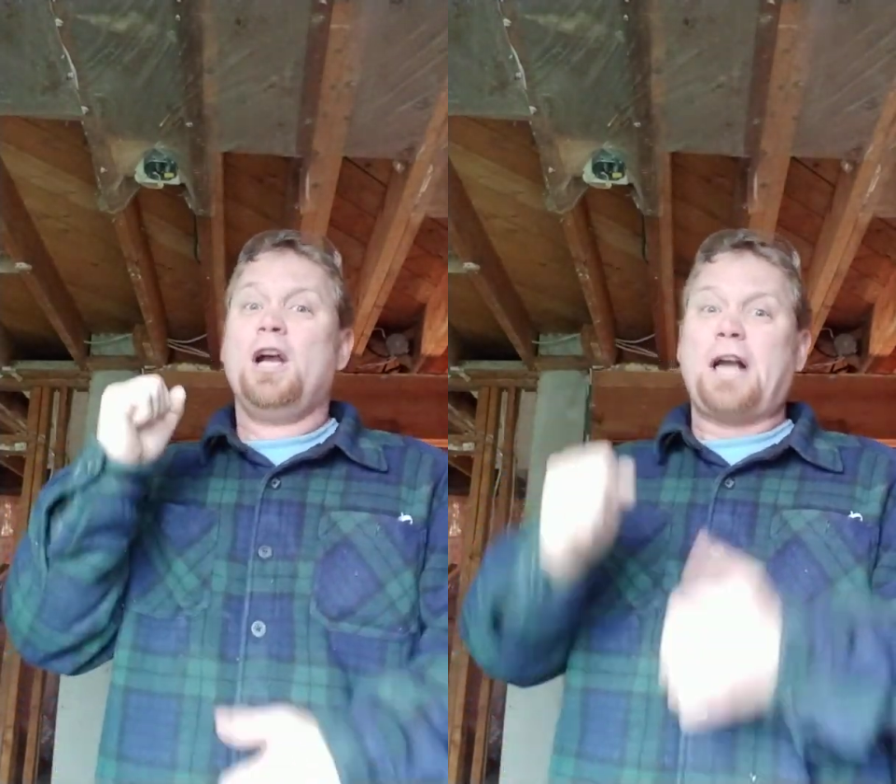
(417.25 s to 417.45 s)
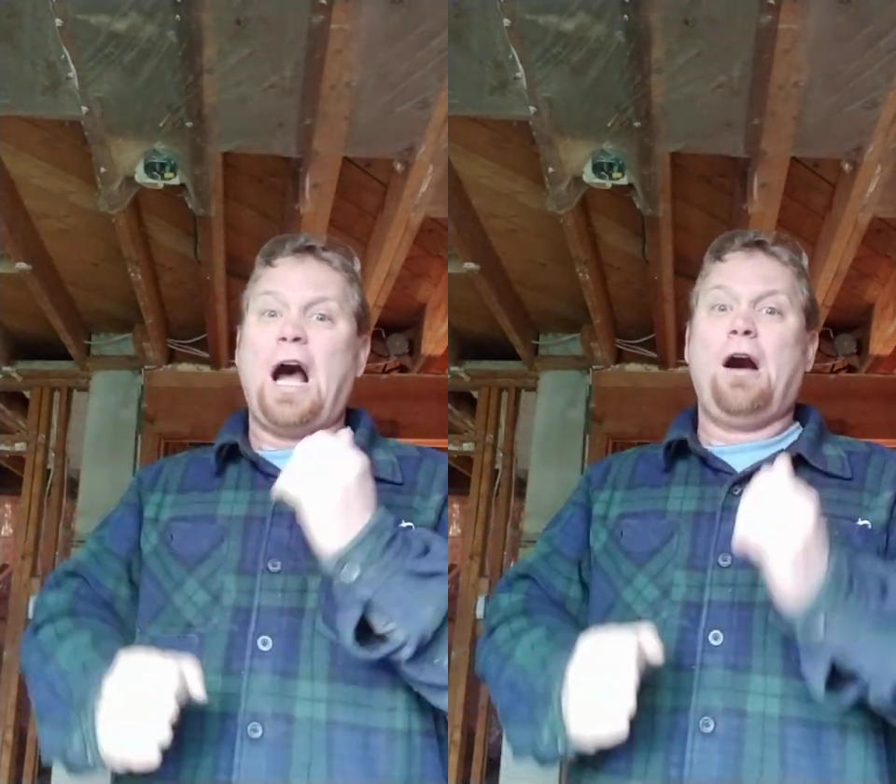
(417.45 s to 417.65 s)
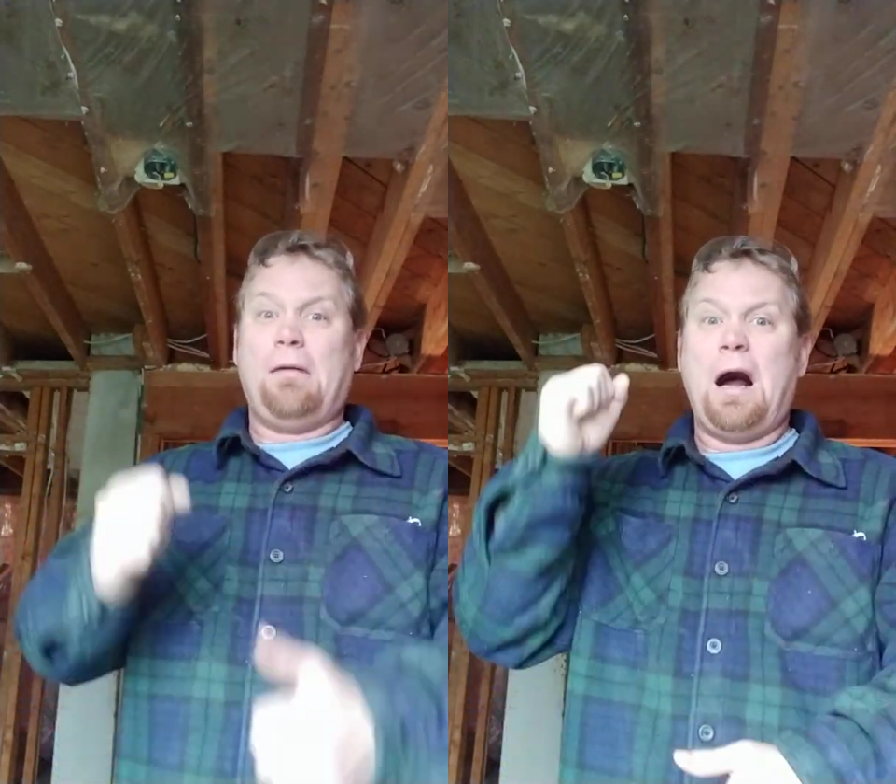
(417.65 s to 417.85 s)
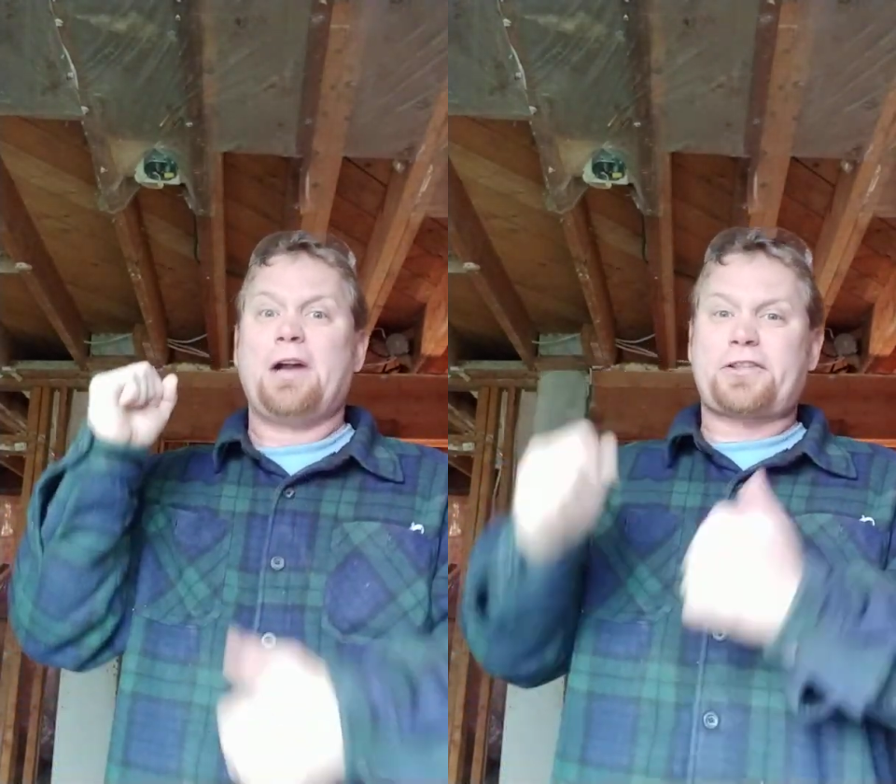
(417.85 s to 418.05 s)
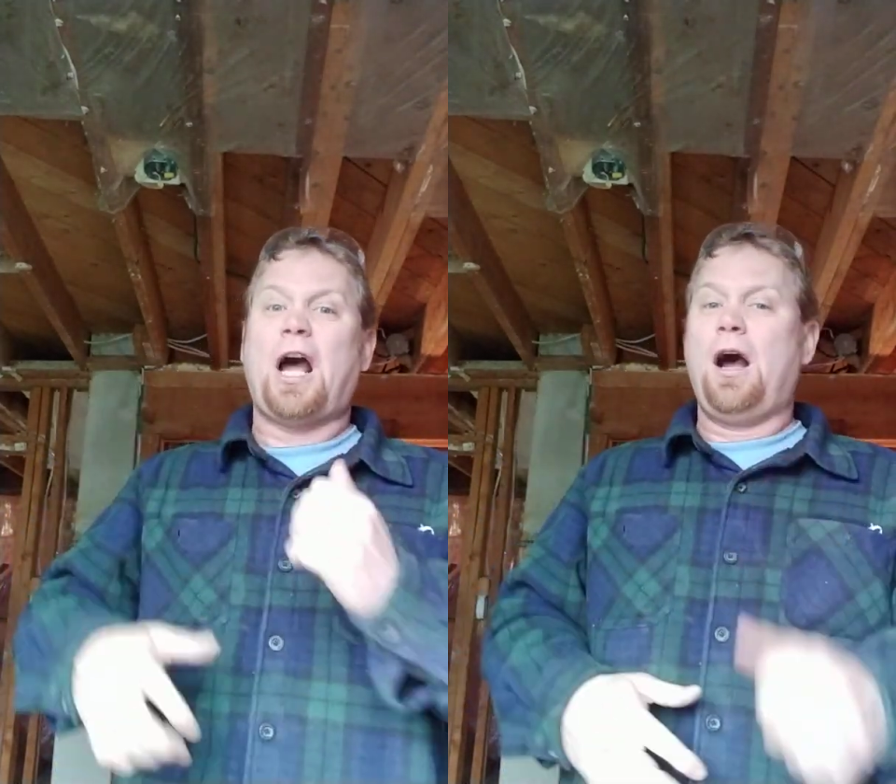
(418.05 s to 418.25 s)

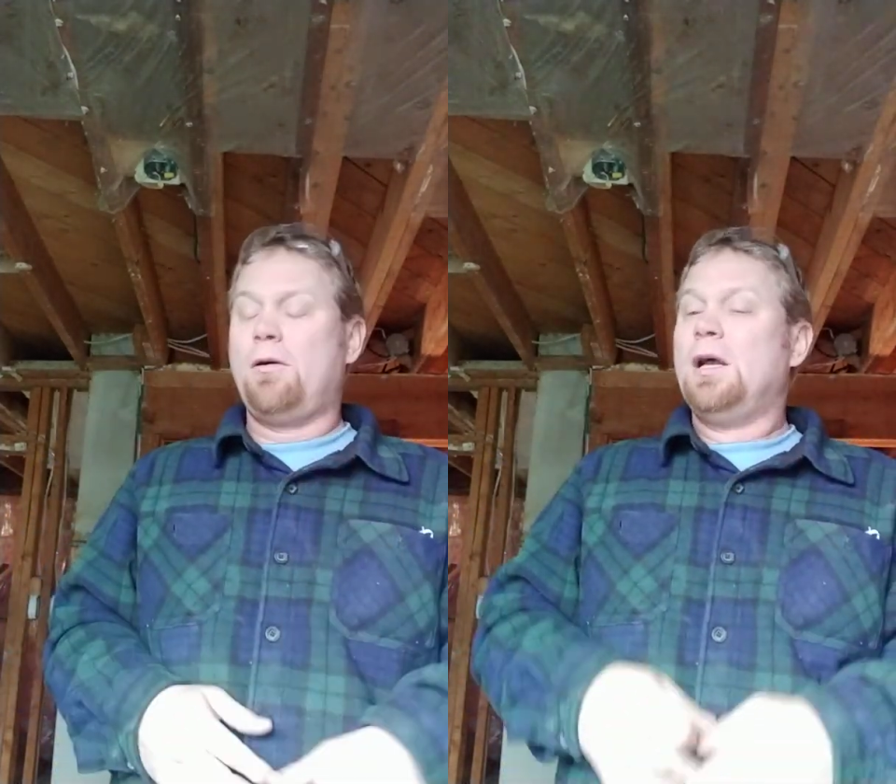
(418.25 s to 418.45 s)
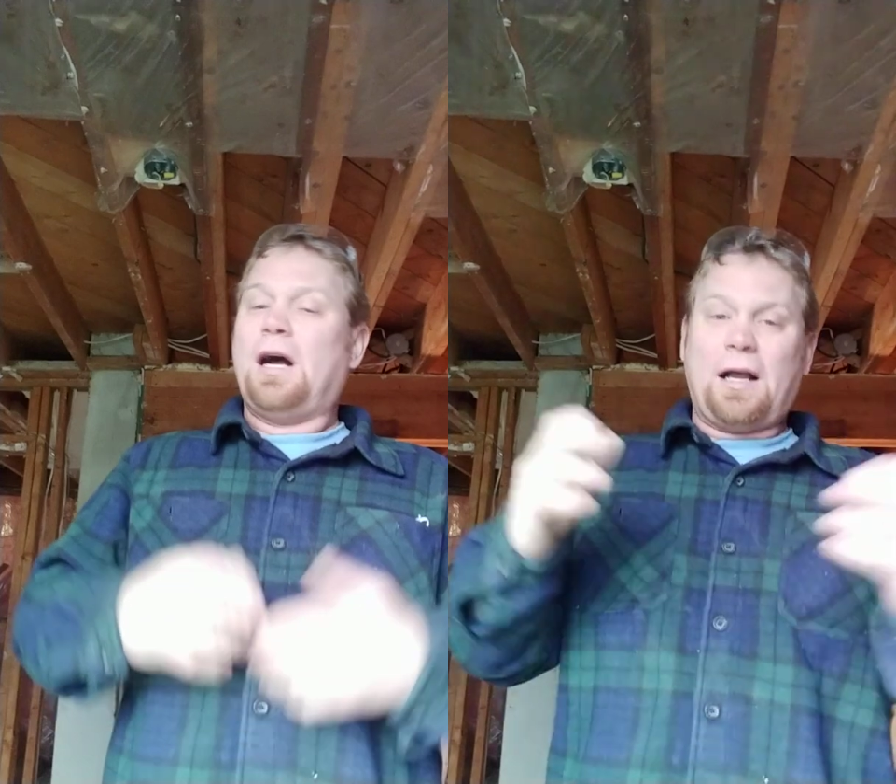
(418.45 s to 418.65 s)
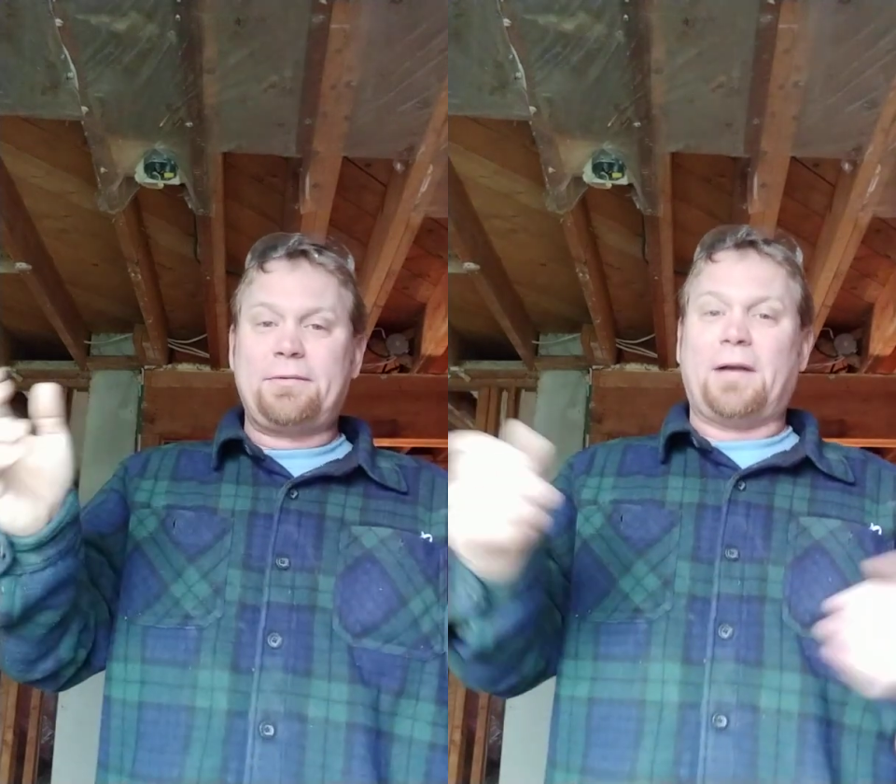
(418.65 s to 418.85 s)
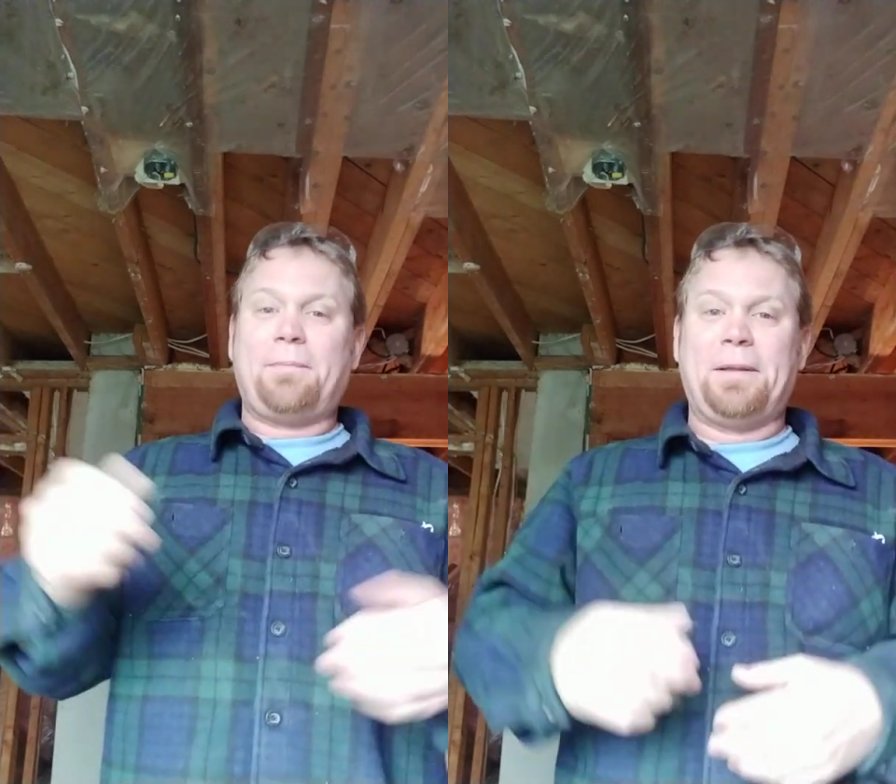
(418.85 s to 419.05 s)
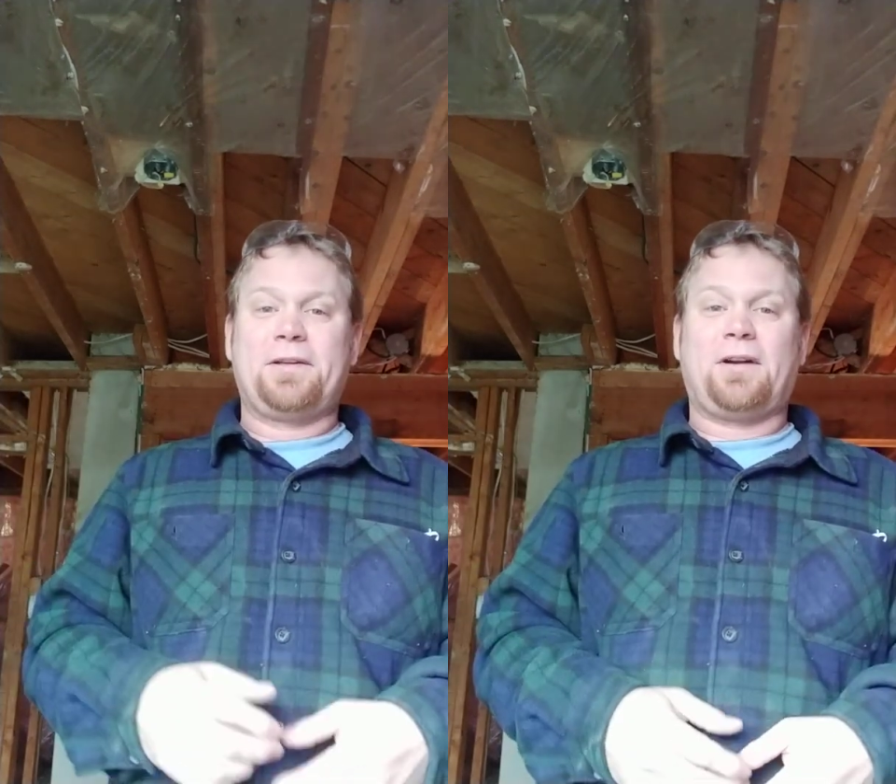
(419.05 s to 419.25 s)
Horse, go. I'm
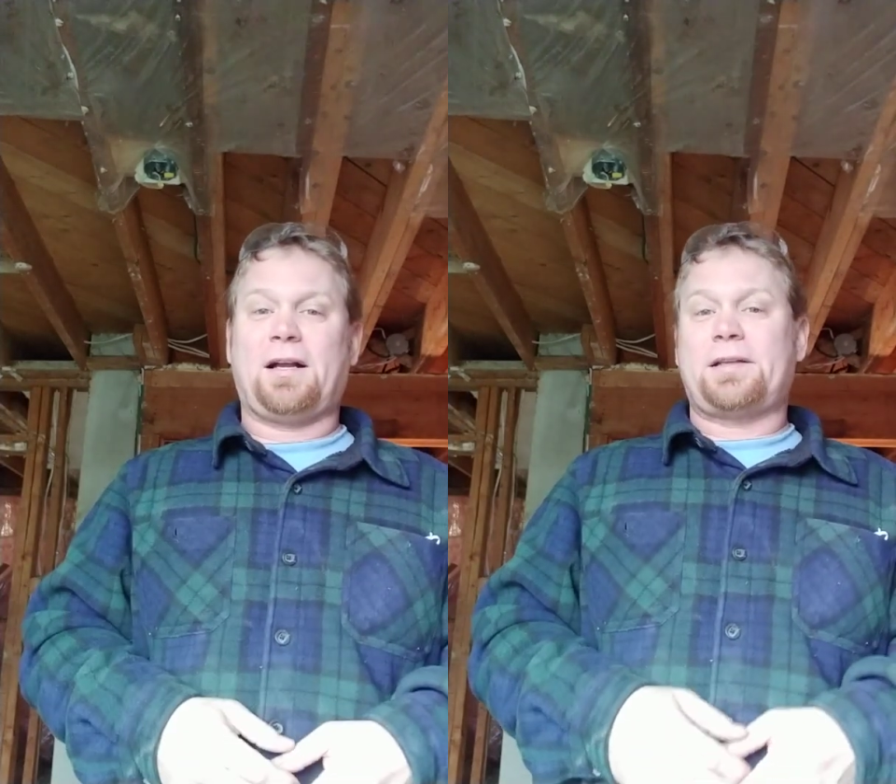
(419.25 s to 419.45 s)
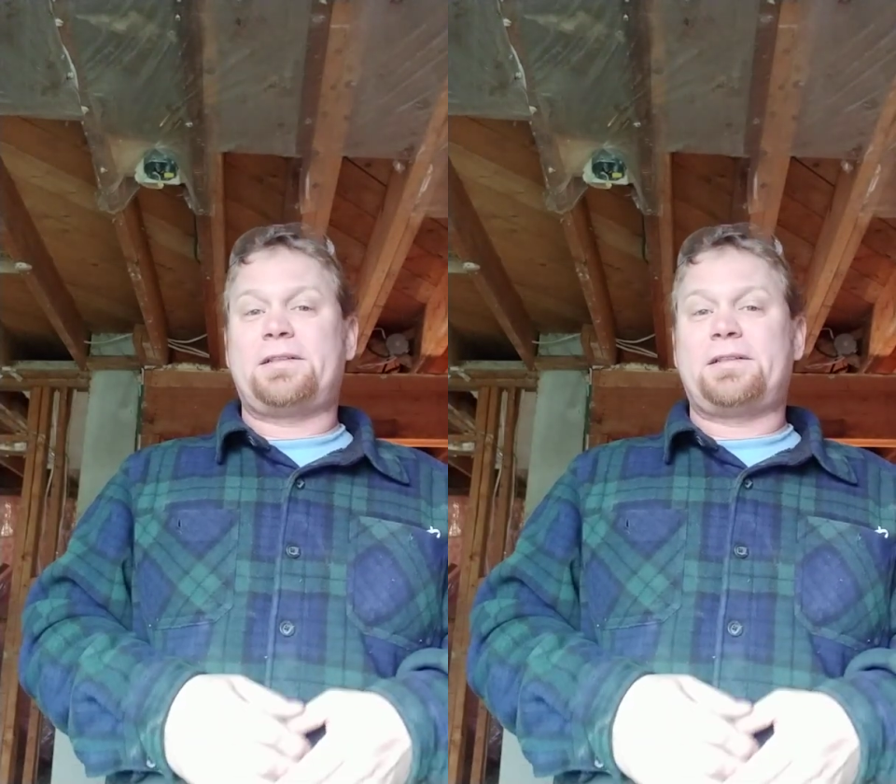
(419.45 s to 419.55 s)
jumping the truck,